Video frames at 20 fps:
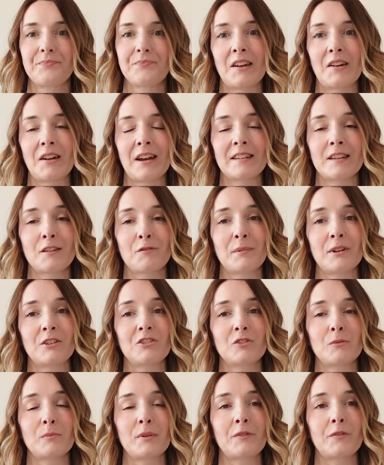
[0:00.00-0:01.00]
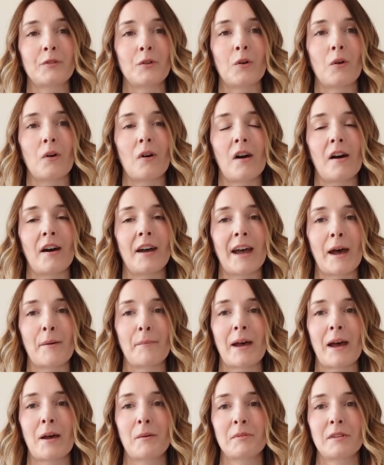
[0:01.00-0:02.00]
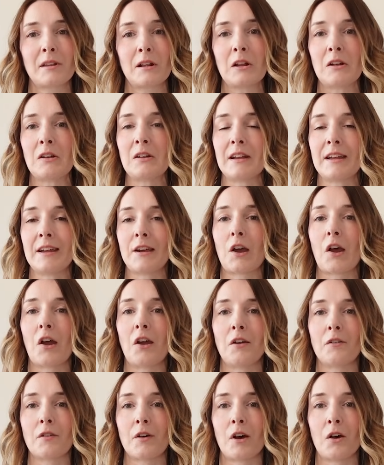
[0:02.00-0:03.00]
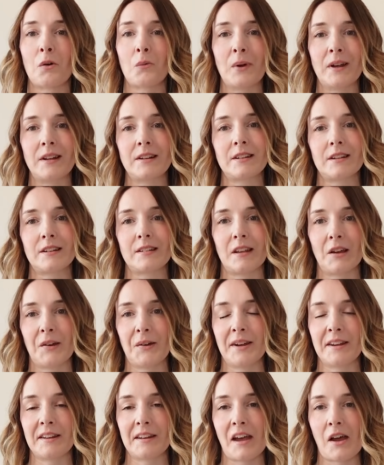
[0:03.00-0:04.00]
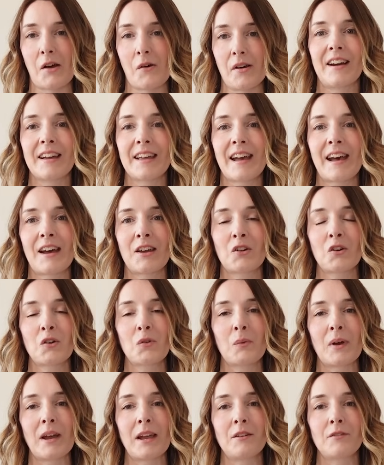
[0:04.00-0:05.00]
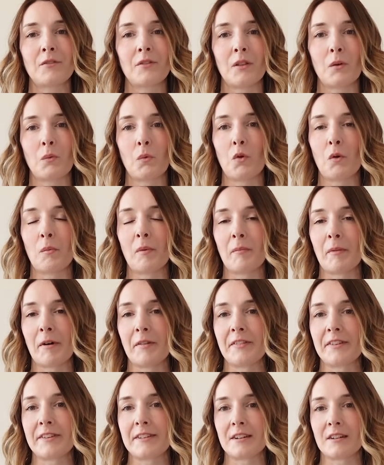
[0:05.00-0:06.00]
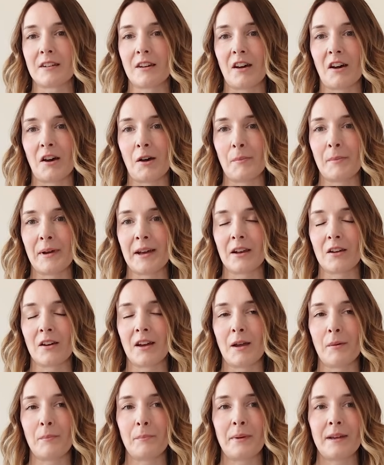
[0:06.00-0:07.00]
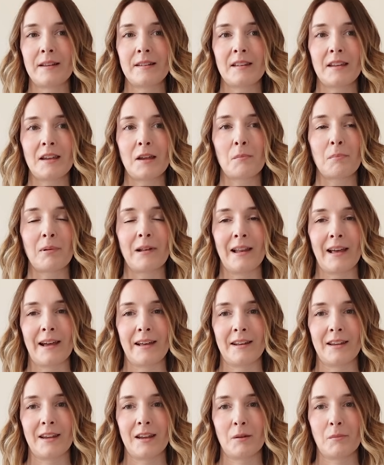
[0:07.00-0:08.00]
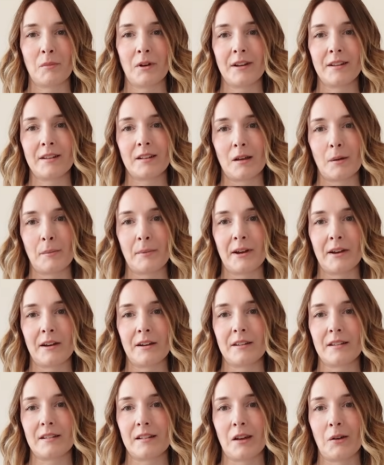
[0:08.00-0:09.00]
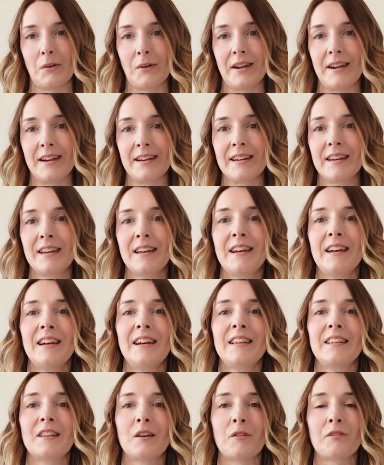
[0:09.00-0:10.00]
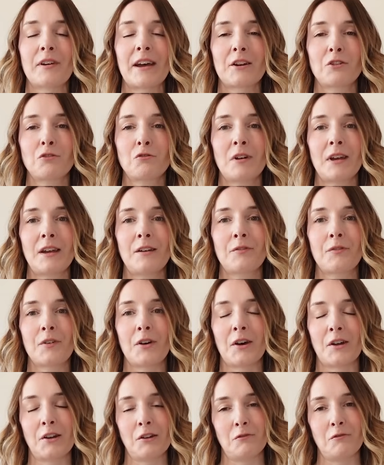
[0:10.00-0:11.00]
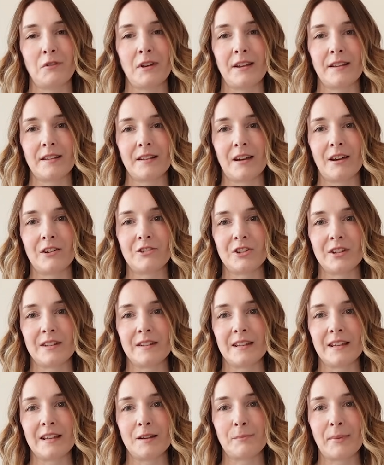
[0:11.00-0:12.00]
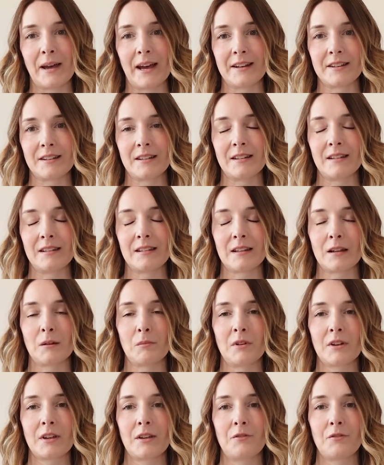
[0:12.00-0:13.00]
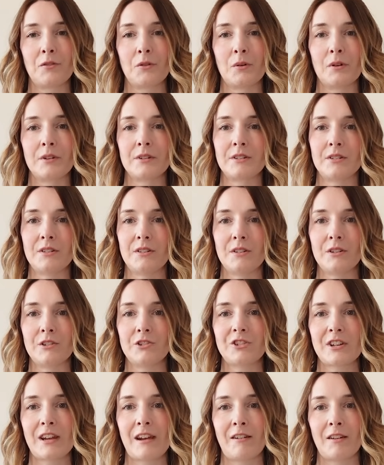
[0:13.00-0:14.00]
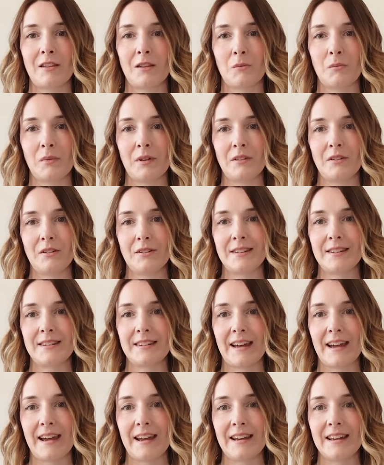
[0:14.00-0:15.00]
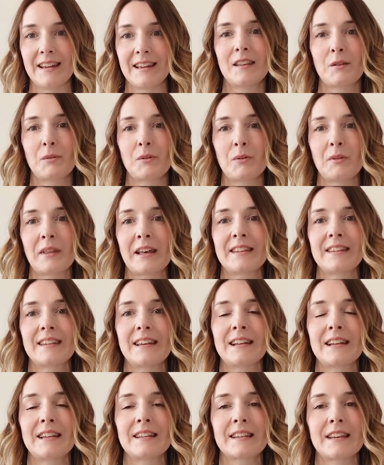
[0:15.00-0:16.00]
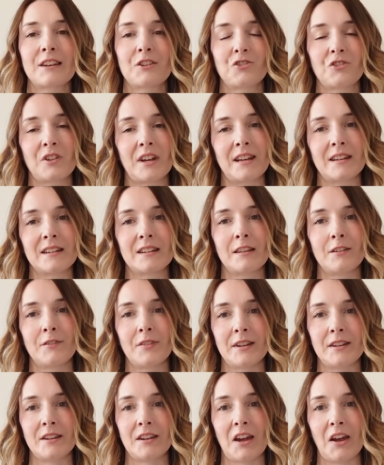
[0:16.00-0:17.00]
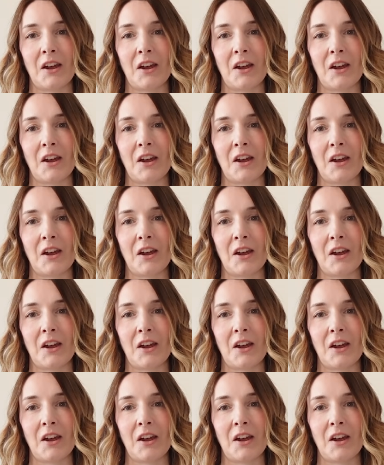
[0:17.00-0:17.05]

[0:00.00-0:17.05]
So as I've mentioned before, I am absolutely over winter sewing now. I cannot wait for the warmer months to come and I am busy planning my summer sewing. So I've had great fun researching these patterns and I'm looking forward to sharing them with you today. So with all that said, let's get straight into the video.